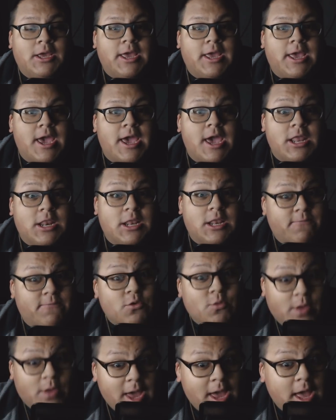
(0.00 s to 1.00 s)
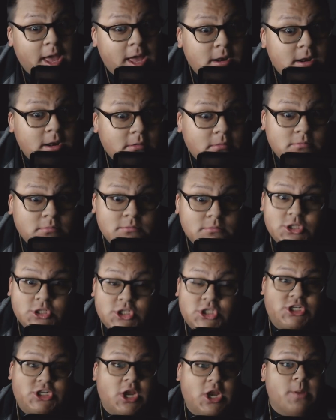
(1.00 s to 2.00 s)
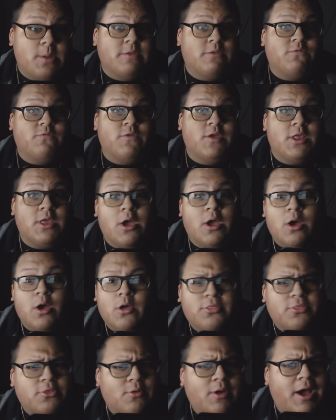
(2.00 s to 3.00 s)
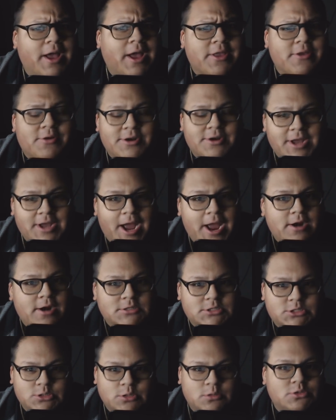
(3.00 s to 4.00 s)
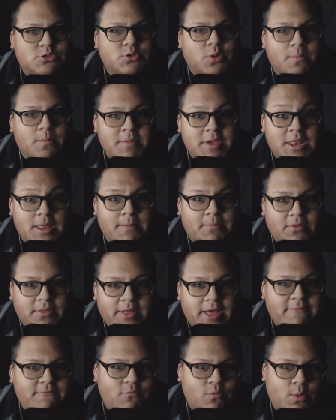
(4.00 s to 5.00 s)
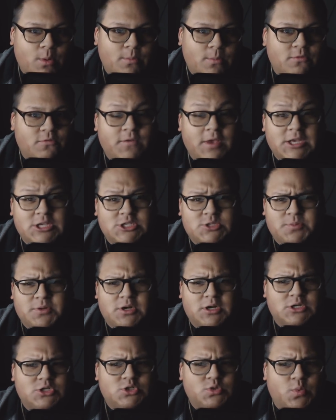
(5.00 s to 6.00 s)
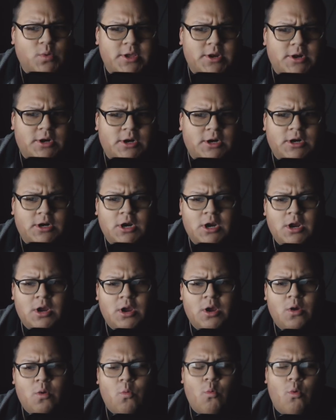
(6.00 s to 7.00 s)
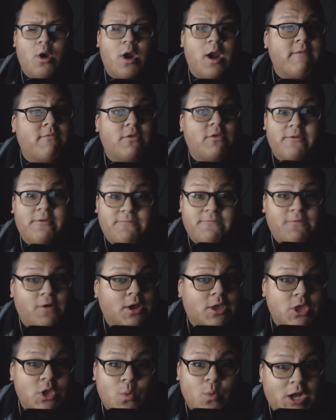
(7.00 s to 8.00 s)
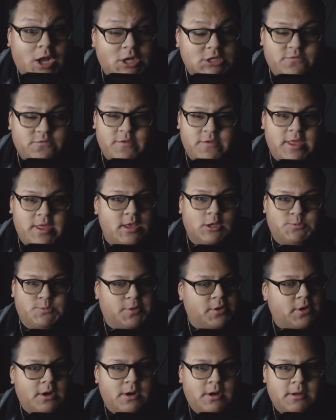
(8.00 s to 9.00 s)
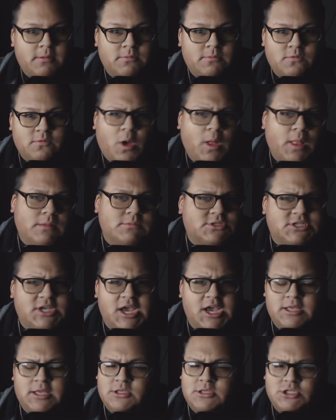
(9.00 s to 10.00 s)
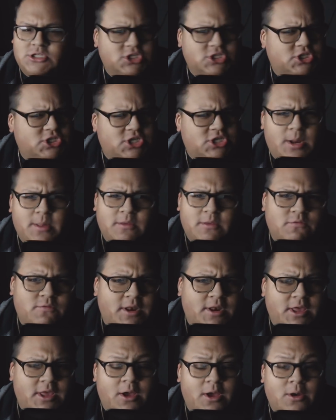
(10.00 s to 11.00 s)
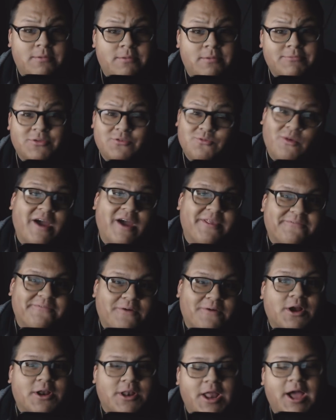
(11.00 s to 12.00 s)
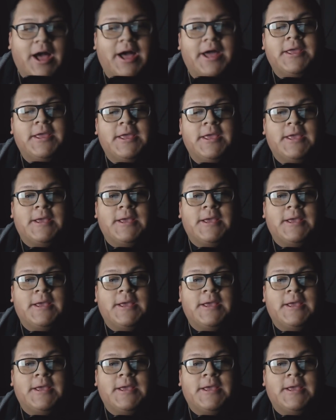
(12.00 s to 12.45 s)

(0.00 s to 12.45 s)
And if you can, share this video throughout your entire social media platforms, Facebook, Twitter, wherever the fuck you watch videos, period. All I'm saying, just share this video, because why the fuck not?